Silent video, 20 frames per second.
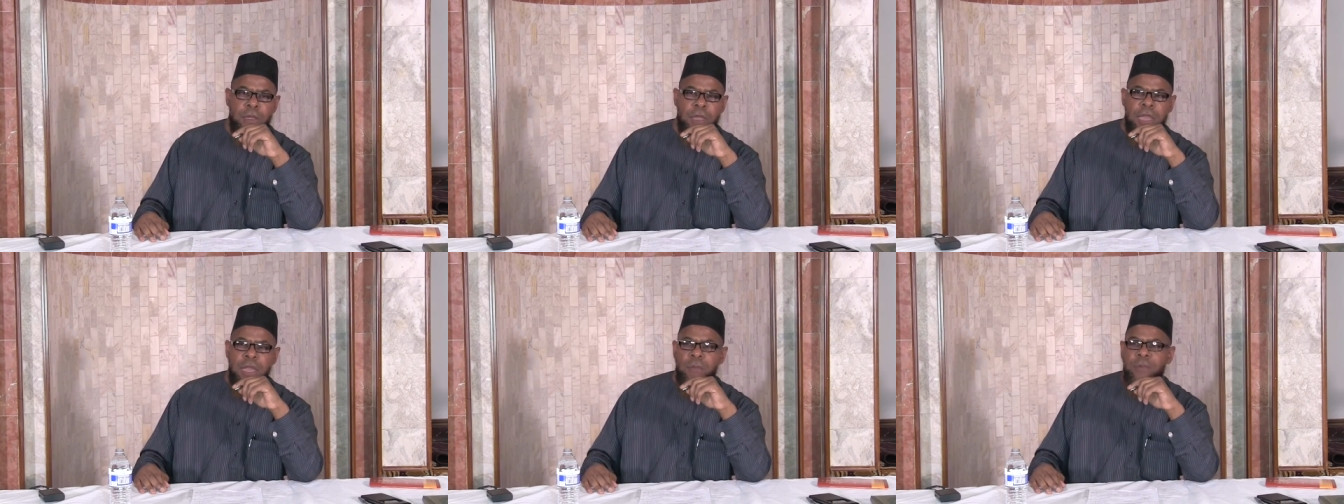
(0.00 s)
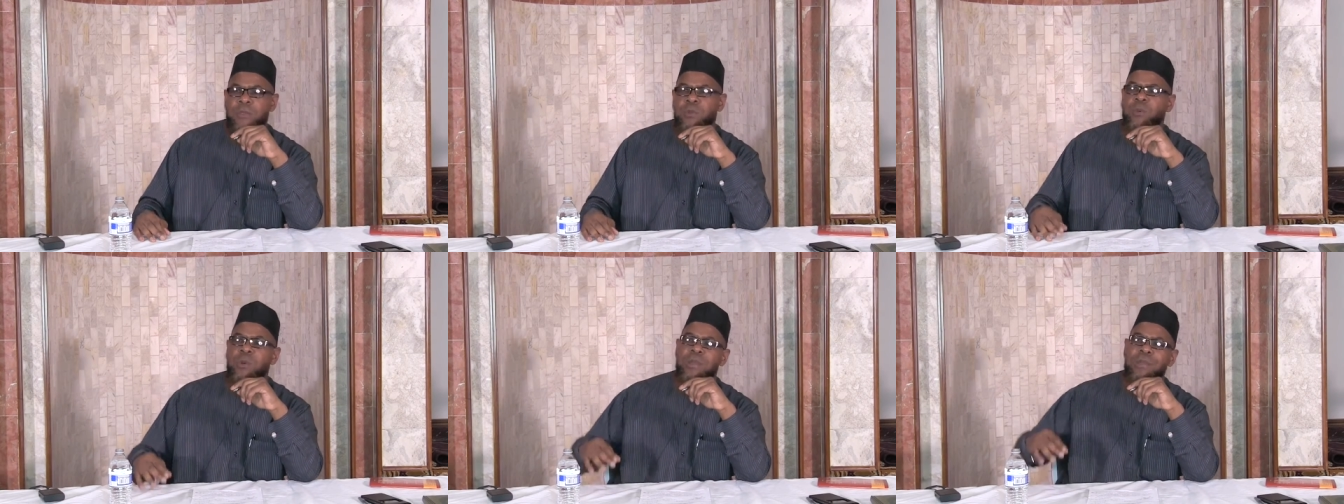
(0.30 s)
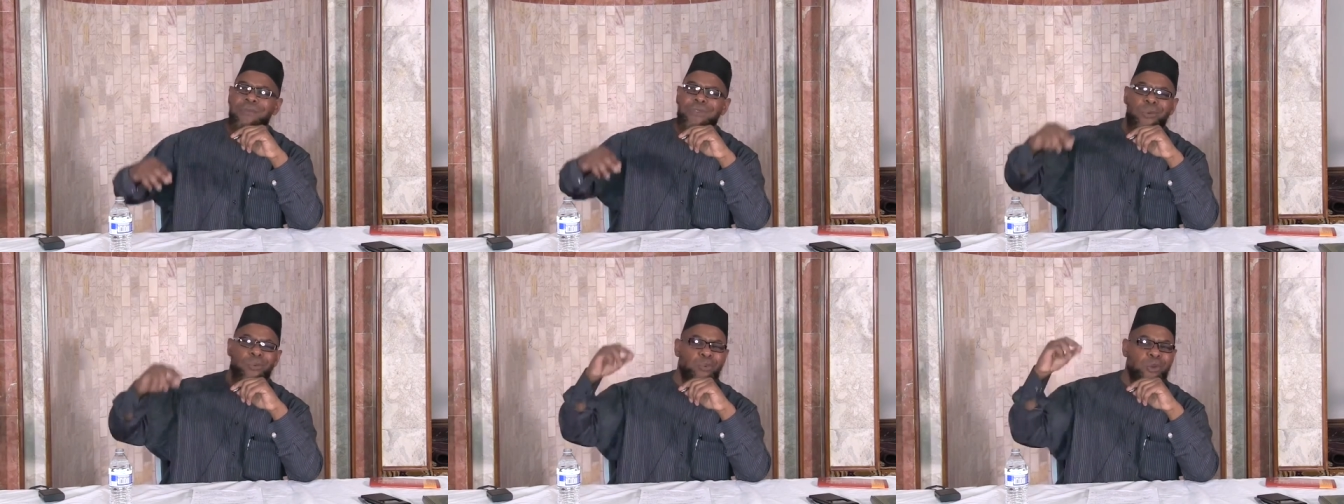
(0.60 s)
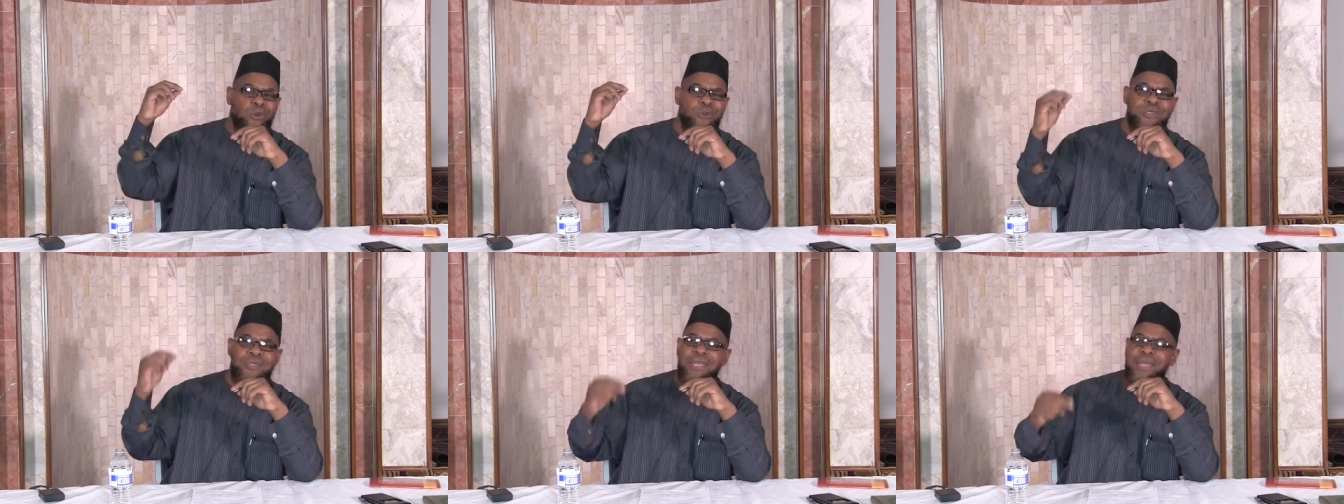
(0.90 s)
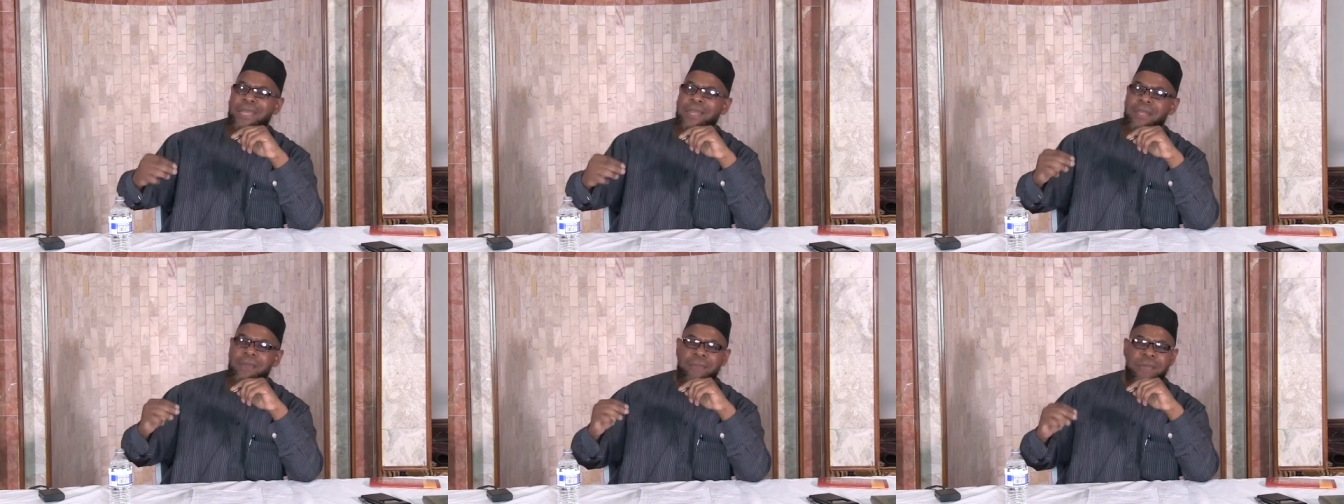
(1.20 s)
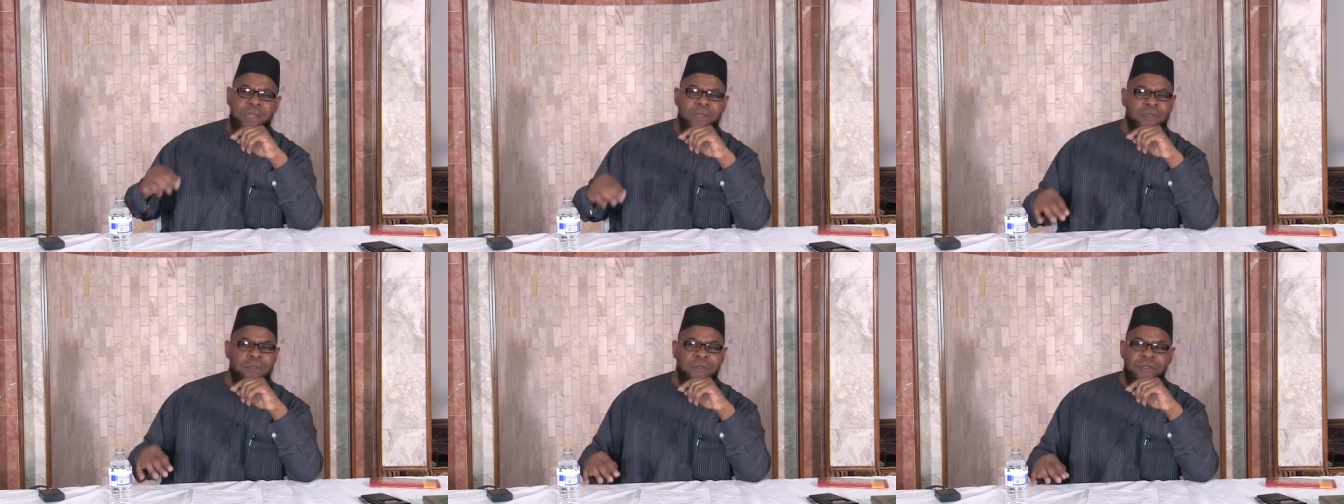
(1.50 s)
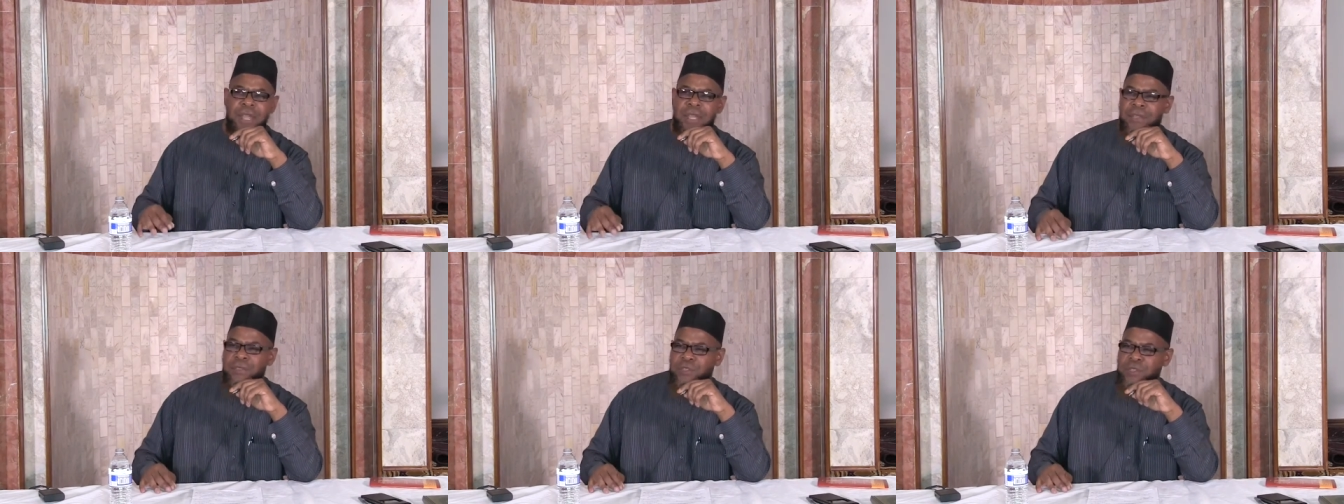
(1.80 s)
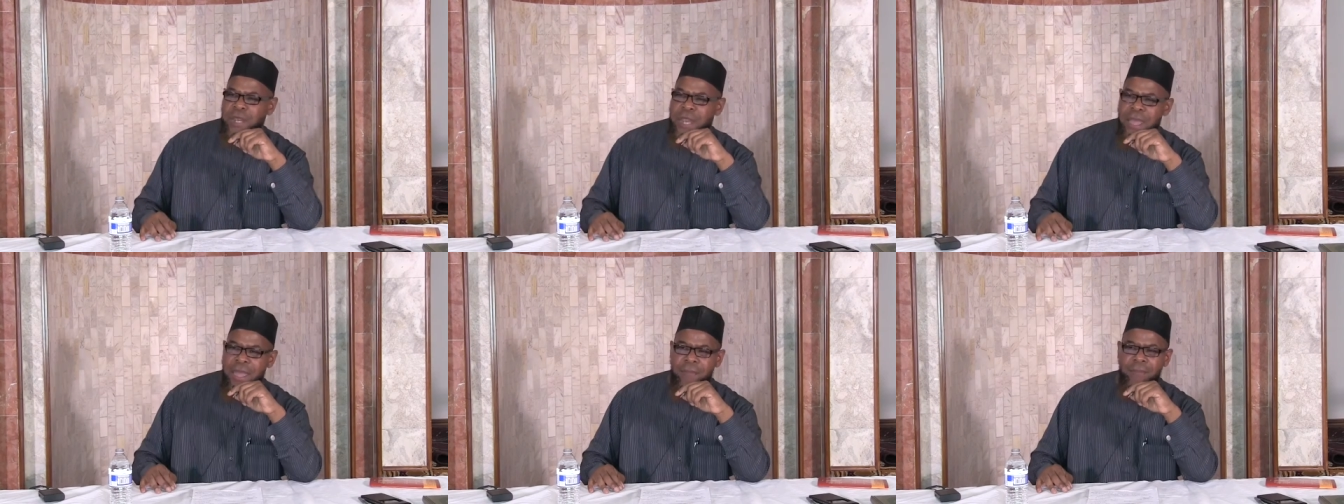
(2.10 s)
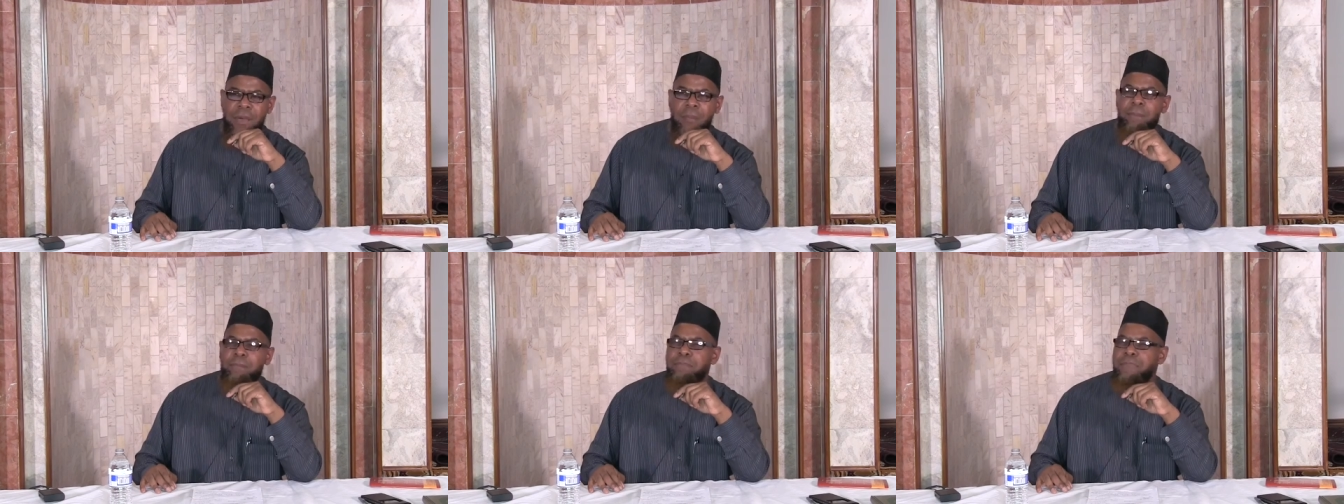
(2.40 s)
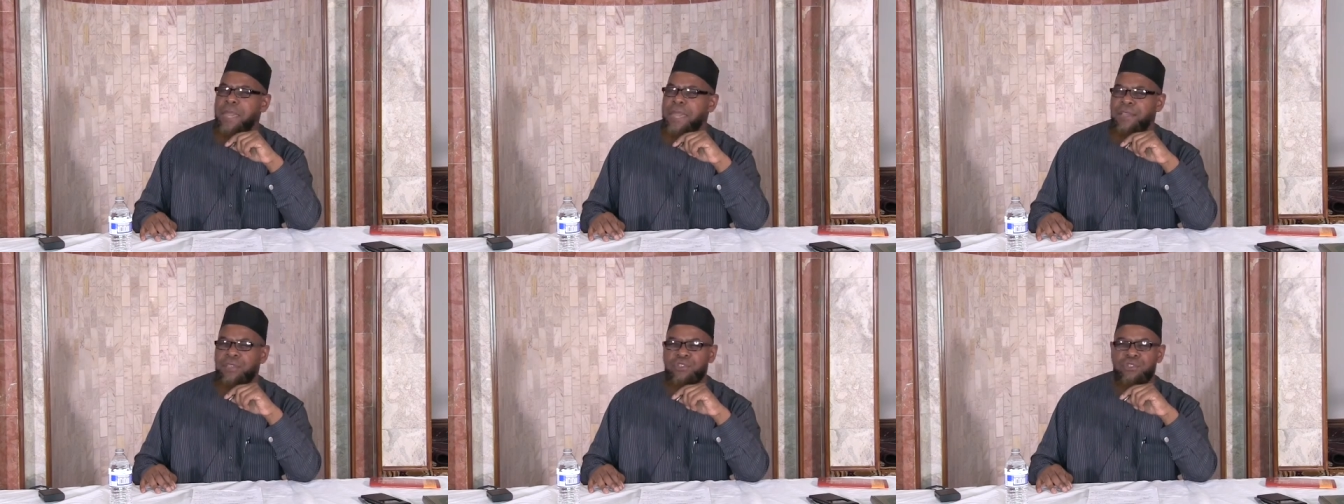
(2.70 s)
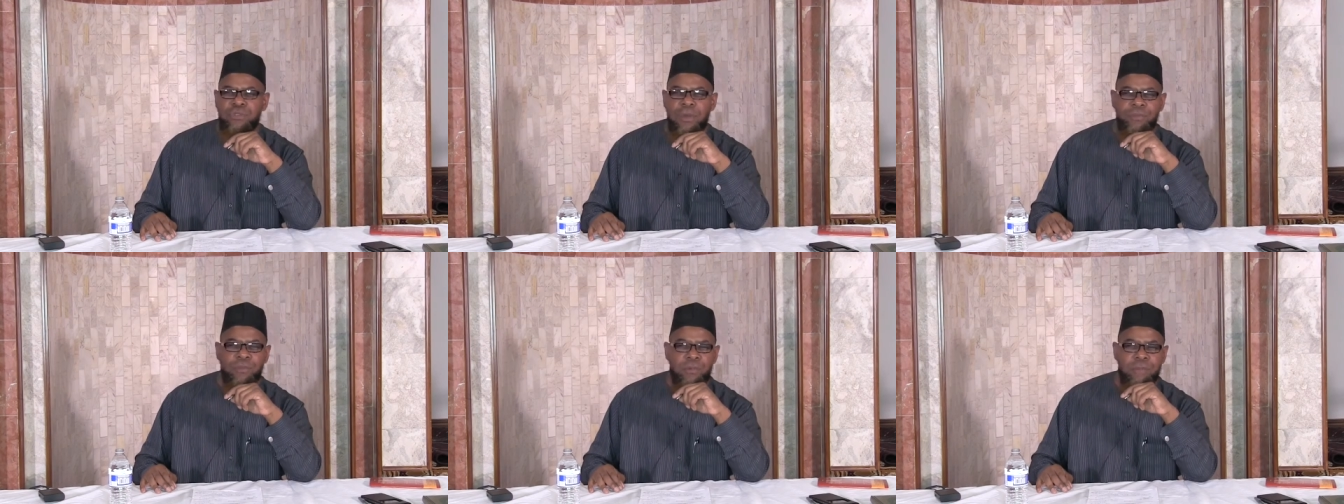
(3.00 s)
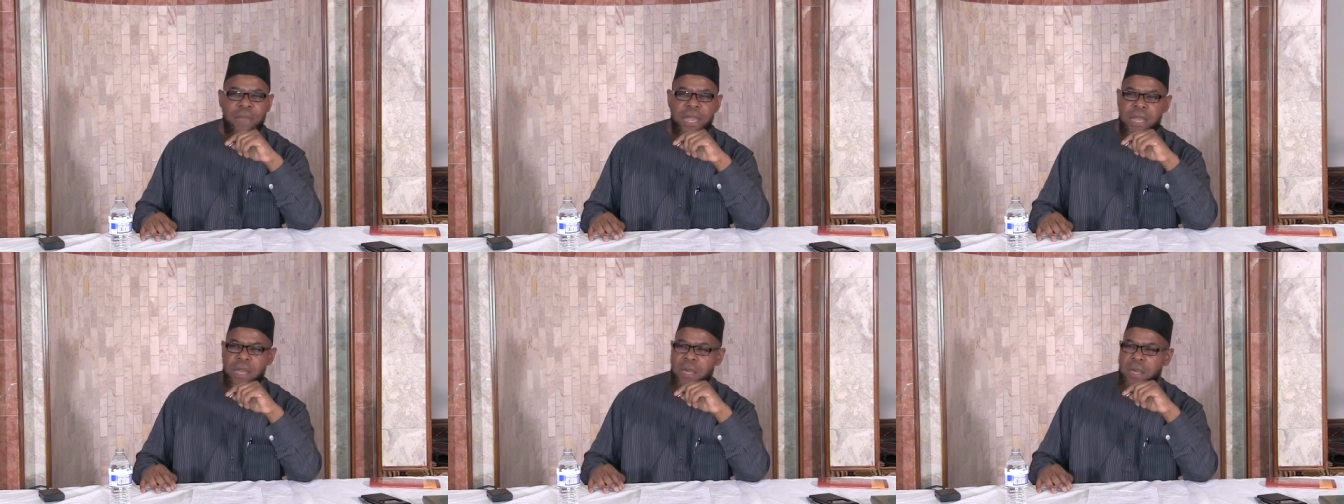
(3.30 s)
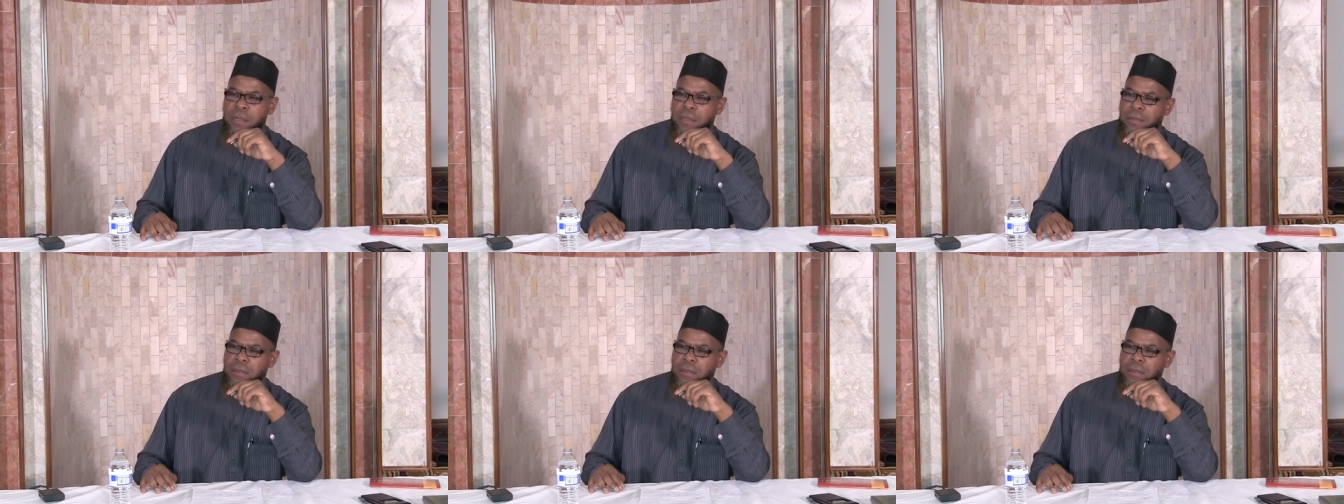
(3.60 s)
He was one of the worst enemies of Al Islam, a big troublemaker.